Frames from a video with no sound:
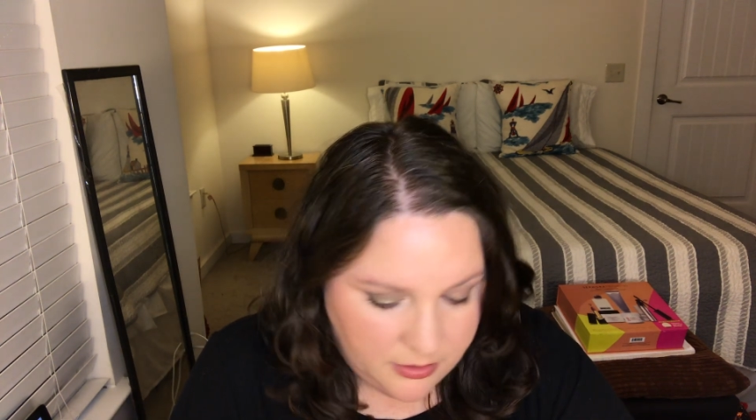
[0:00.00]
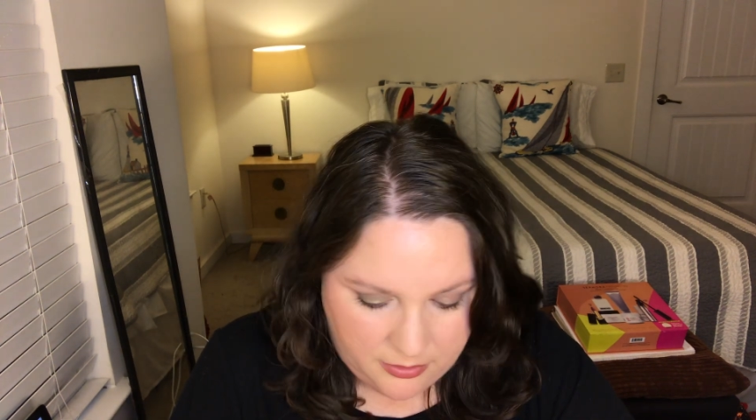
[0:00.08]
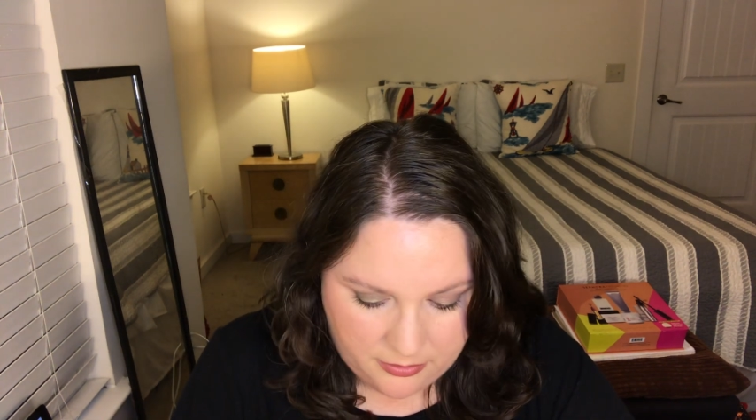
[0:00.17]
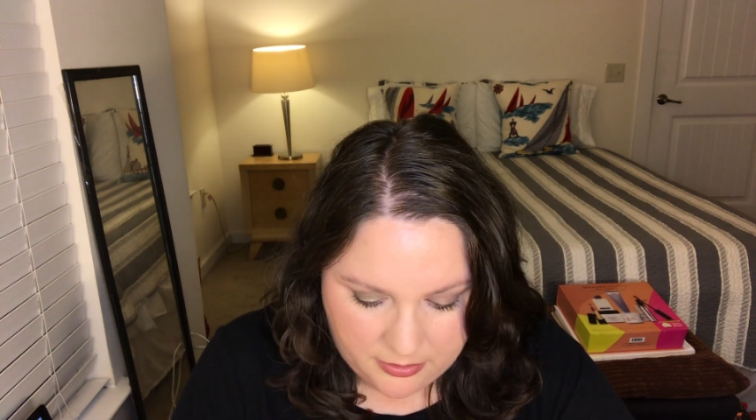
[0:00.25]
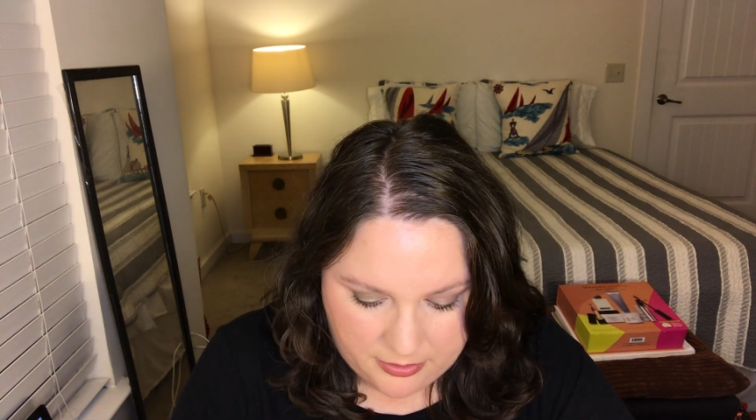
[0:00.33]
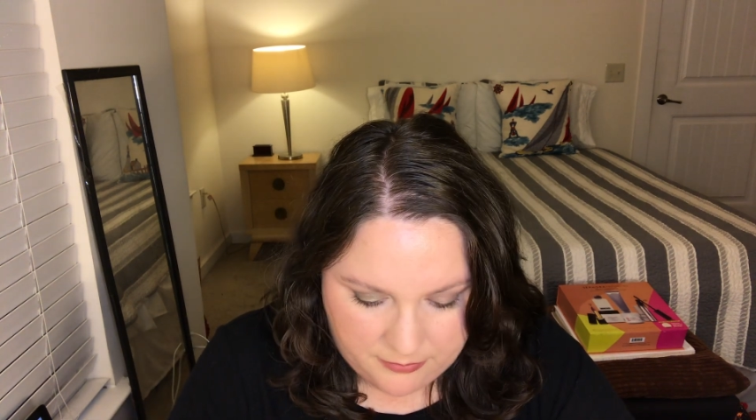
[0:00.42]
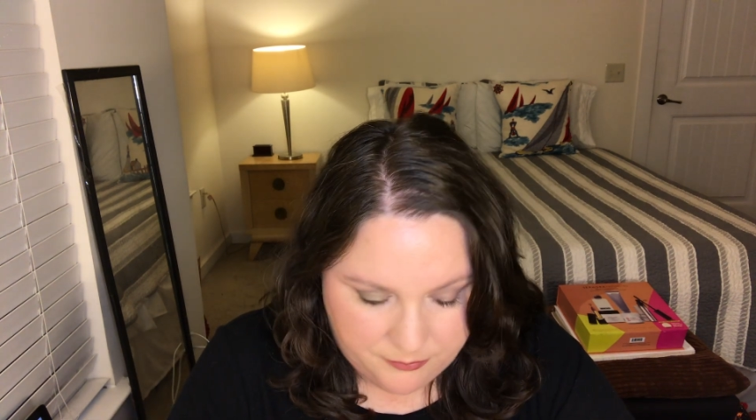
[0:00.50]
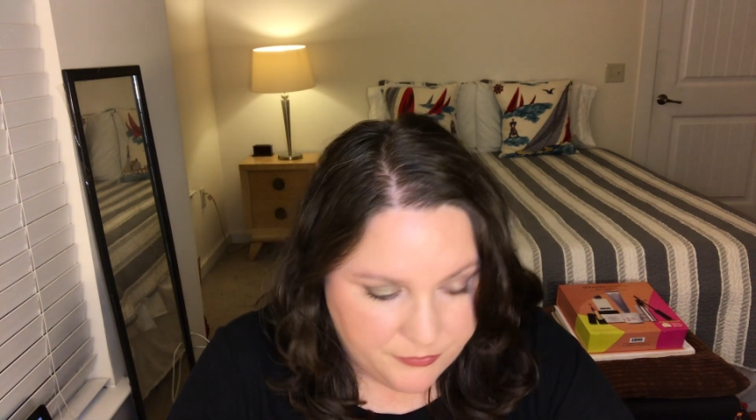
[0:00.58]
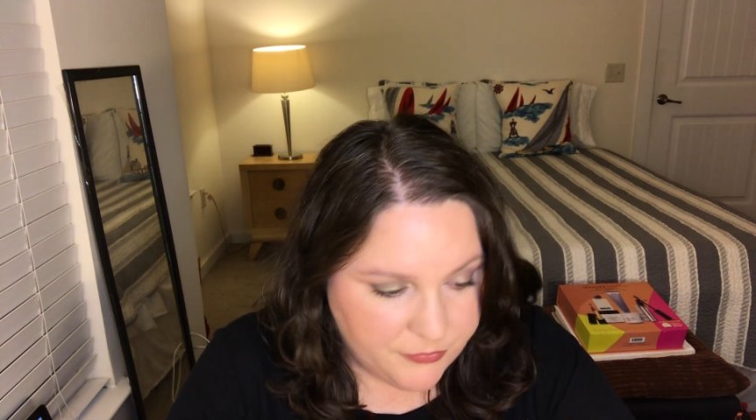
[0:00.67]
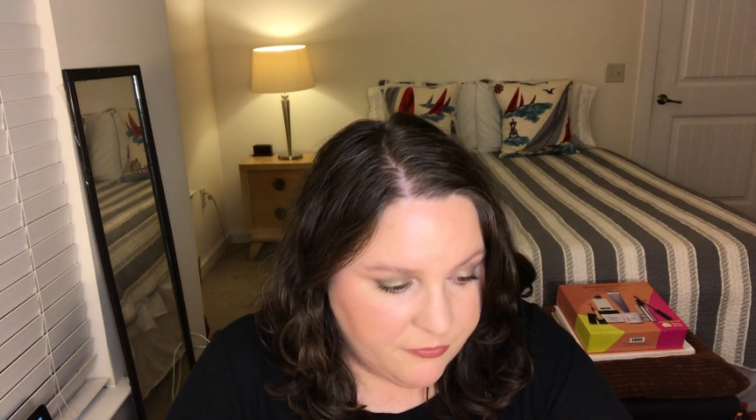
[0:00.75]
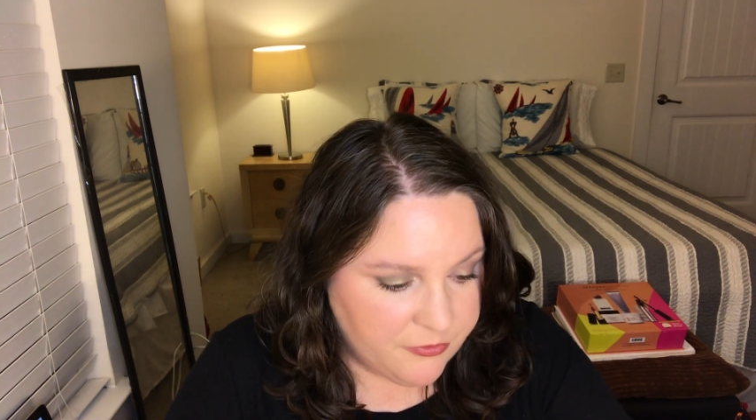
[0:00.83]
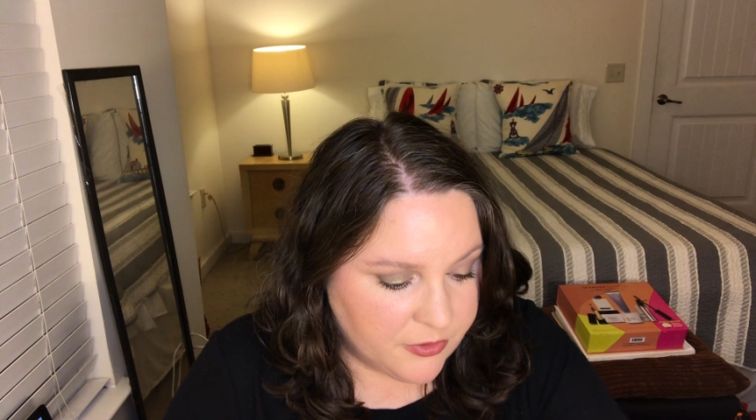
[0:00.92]
All right,
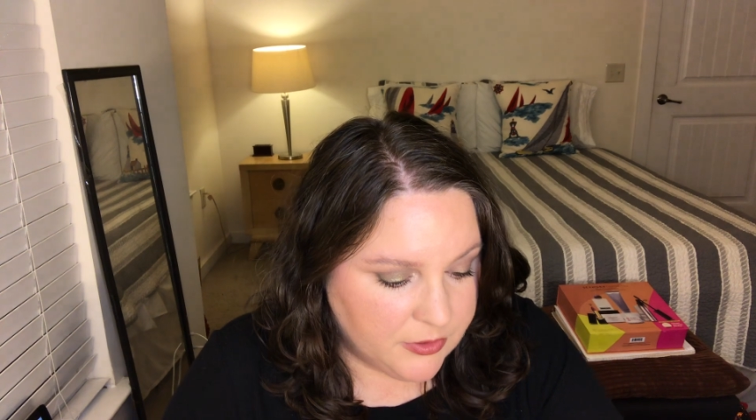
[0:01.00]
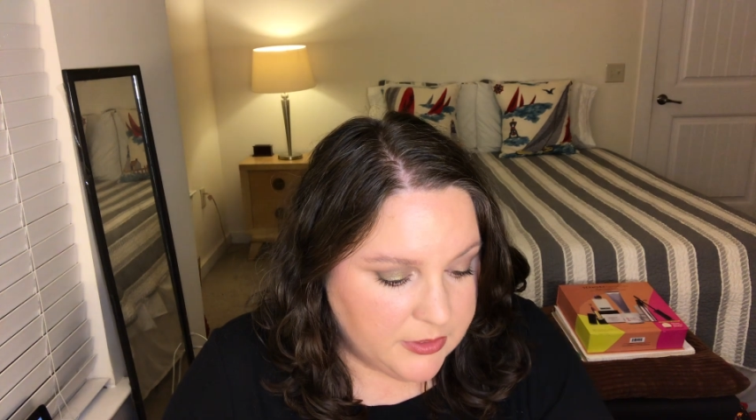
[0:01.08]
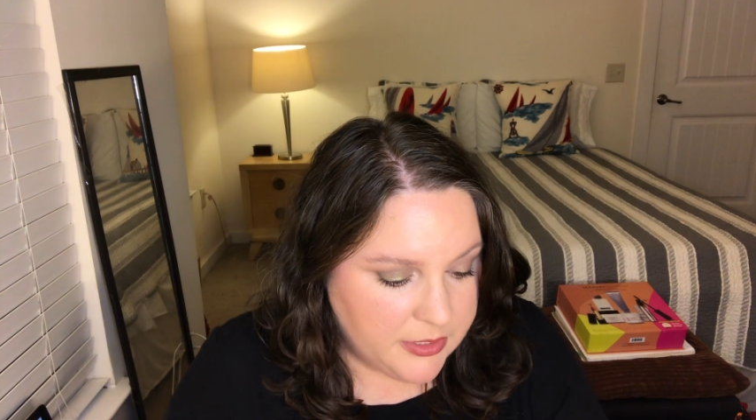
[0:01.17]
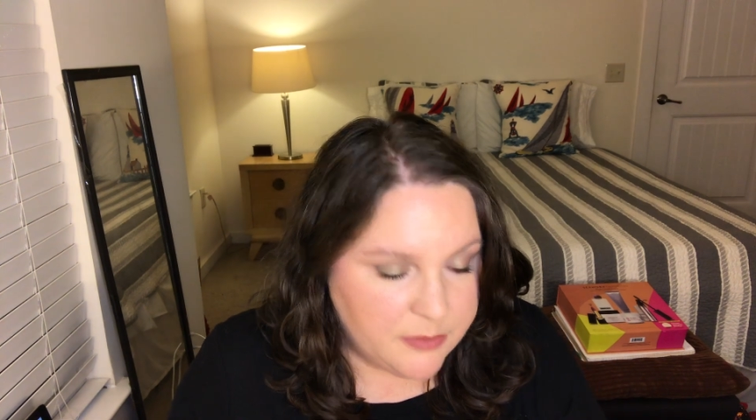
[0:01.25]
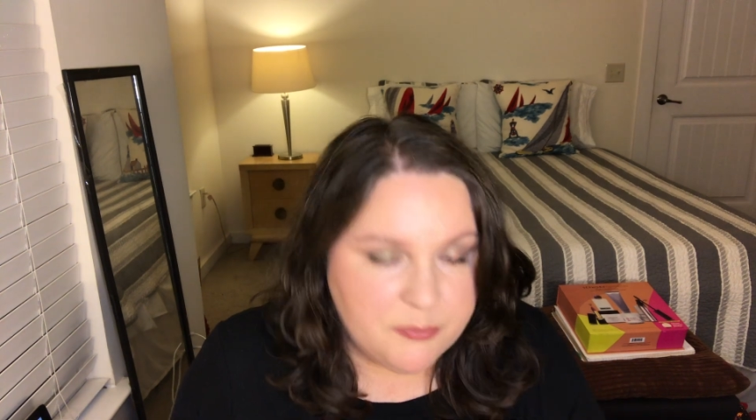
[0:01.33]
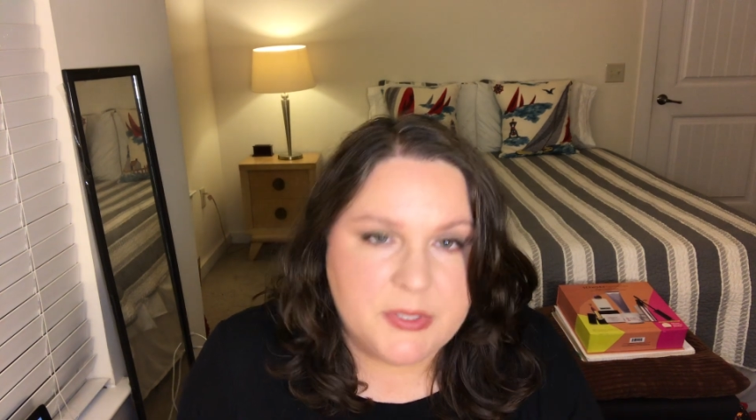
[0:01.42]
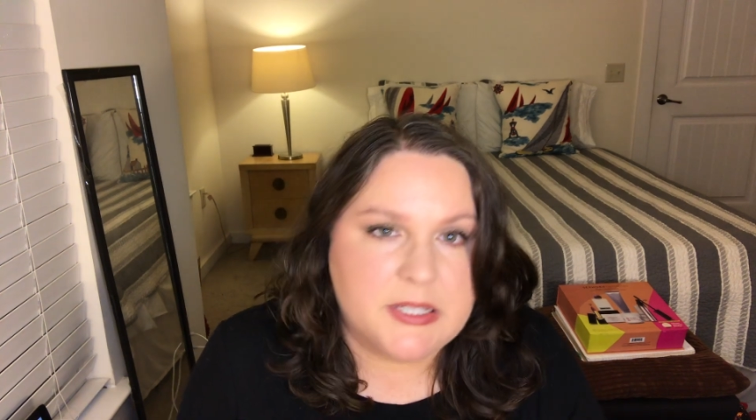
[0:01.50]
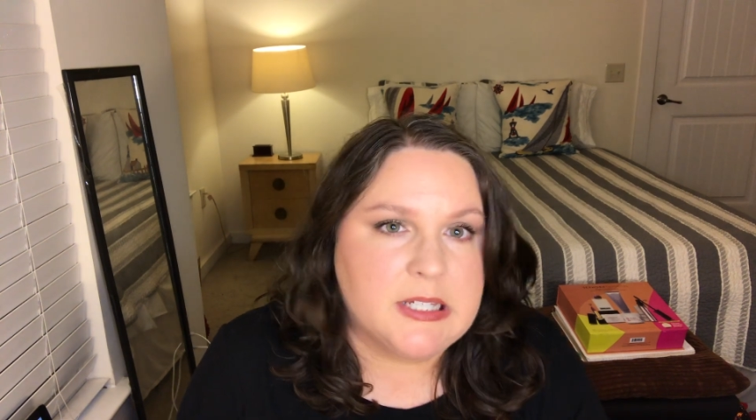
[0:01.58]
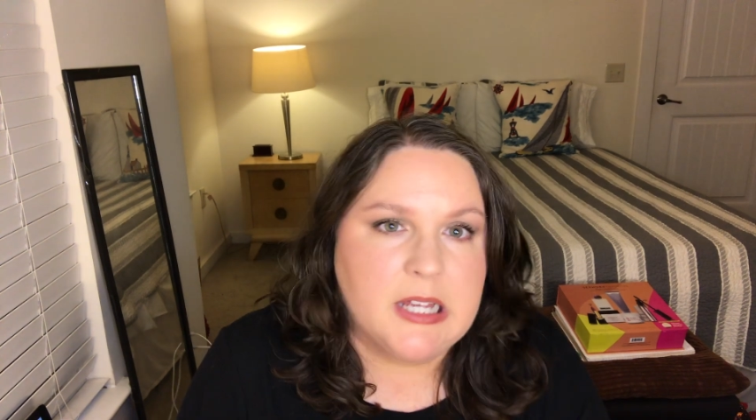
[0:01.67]
for lips,